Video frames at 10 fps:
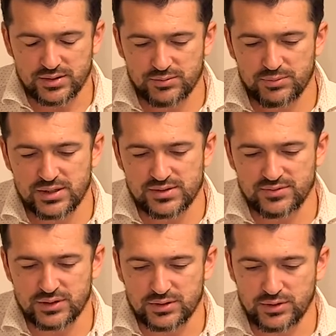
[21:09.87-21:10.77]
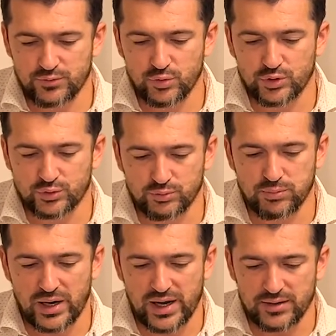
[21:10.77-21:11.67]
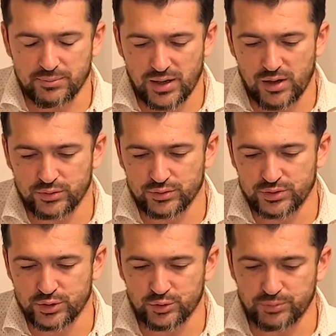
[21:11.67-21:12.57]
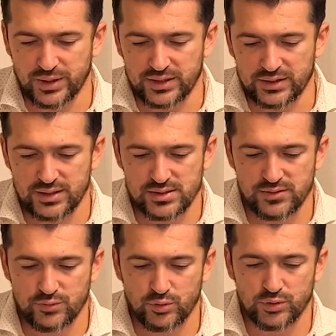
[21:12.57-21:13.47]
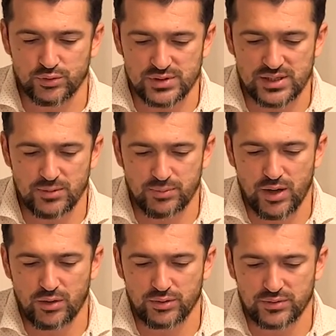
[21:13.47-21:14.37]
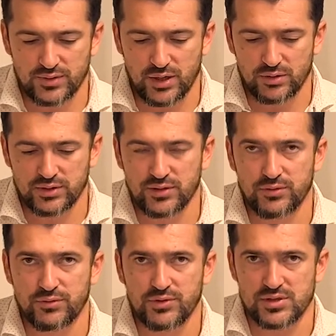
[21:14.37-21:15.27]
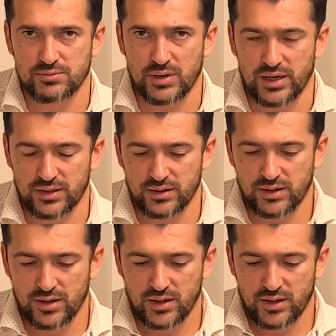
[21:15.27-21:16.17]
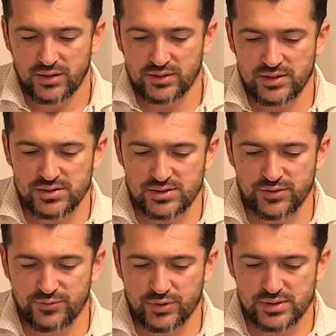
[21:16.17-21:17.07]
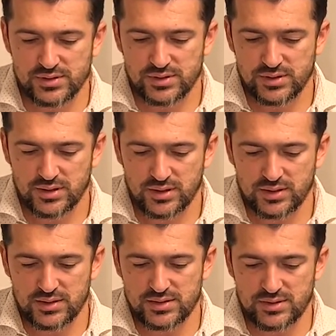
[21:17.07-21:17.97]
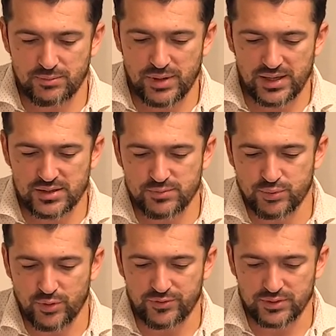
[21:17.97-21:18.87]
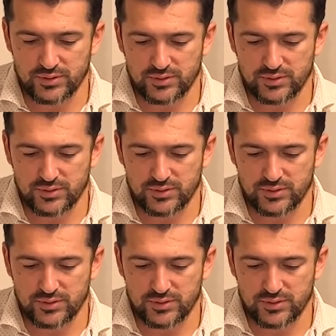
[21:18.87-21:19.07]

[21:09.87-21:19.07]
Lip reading: It means that if you want to buy pound, you need to pay this. If you want to sell pound, they will give you this money. This difference is the bank's profit.